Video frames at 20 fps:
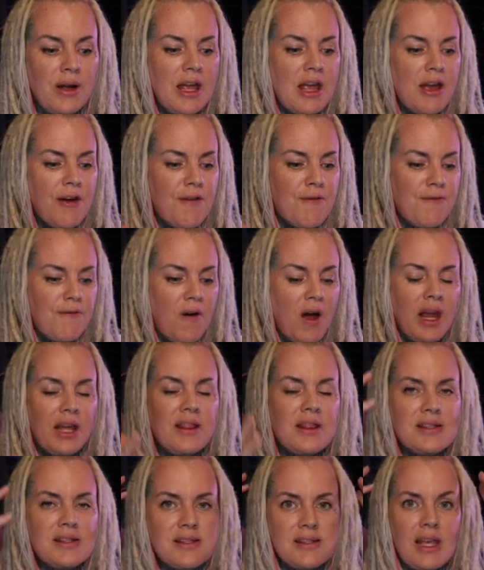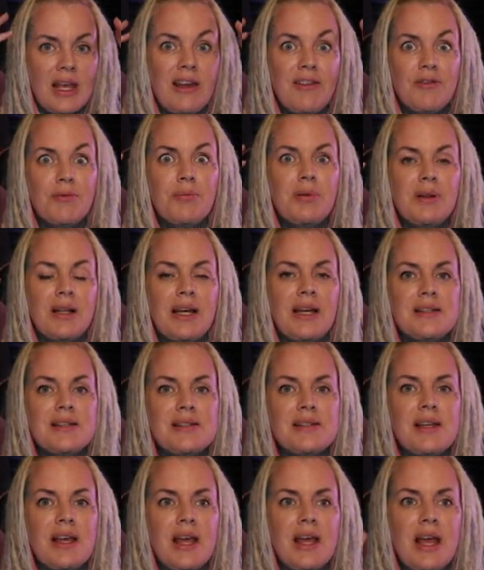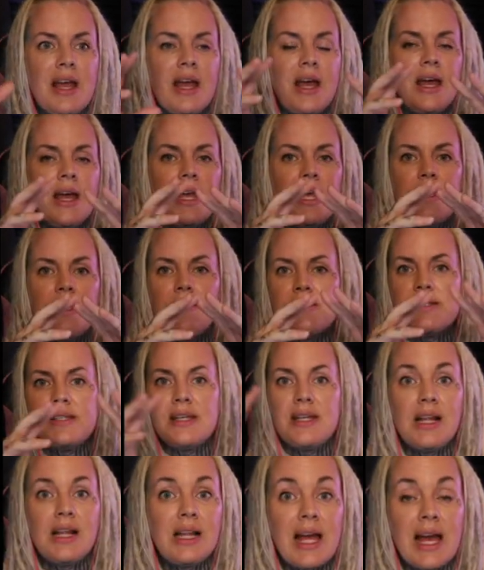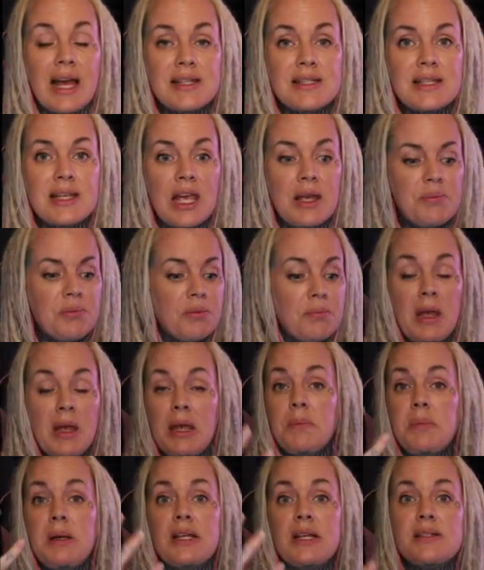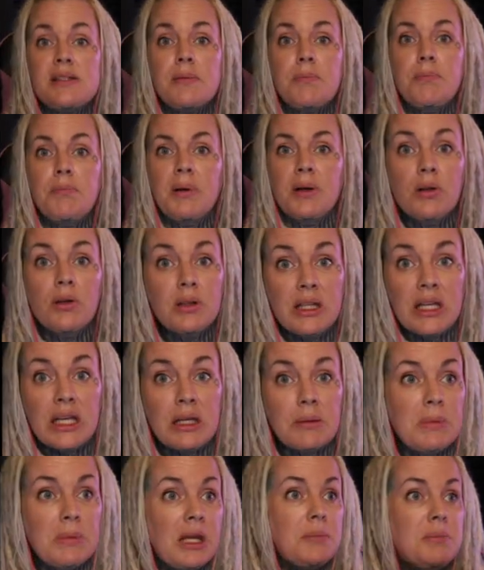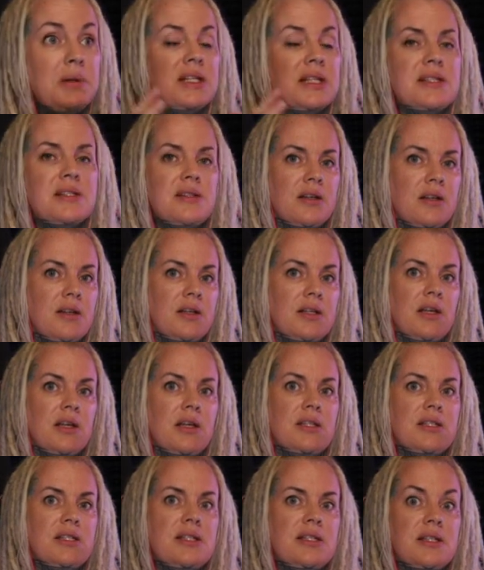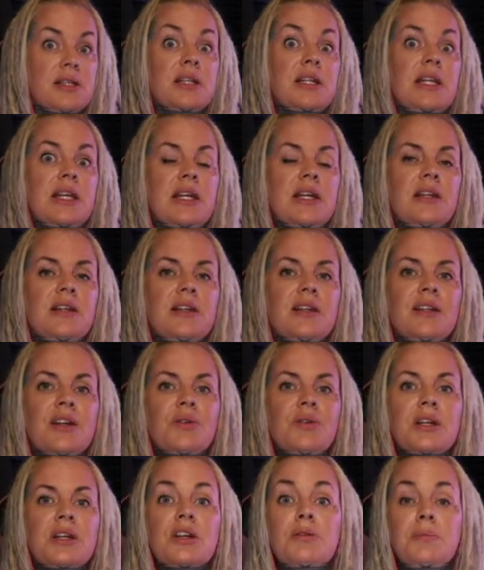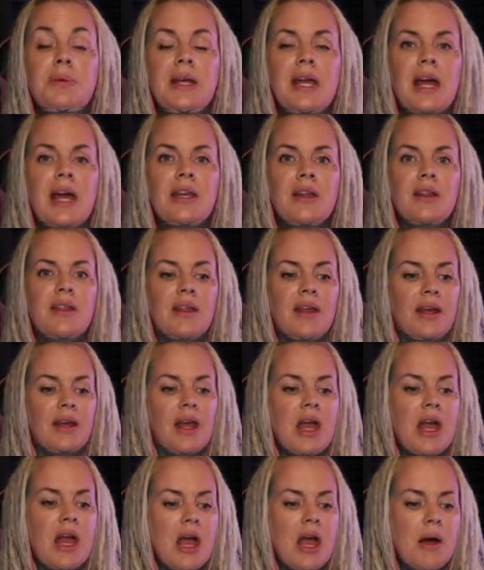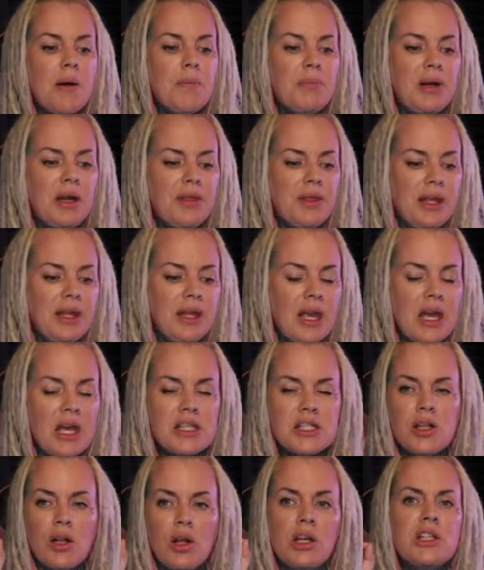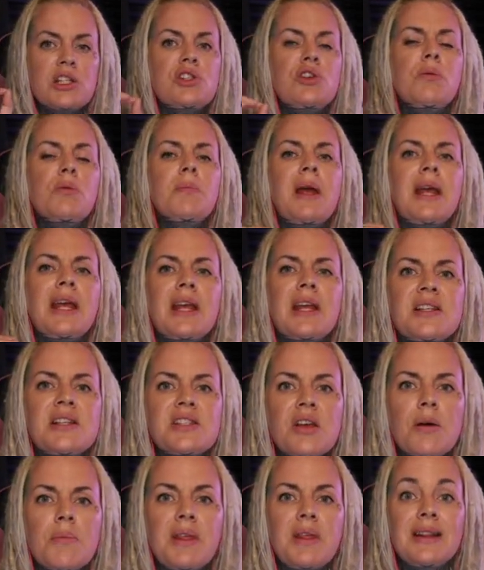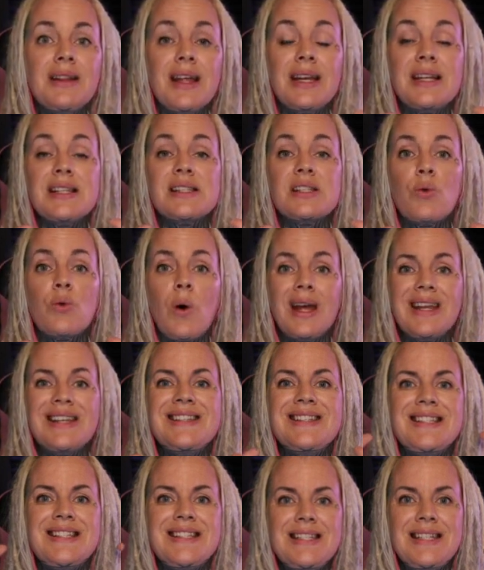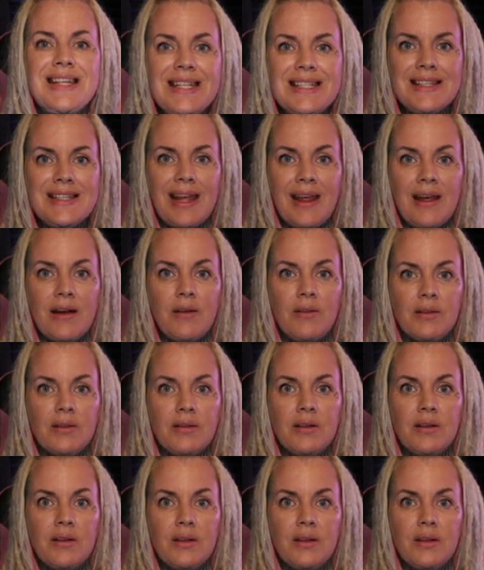find the safe place. Is it a landscape? Maybe it's a building, maybe it's a city, it could be anything. But I think as long as you're making something that is quite detailed,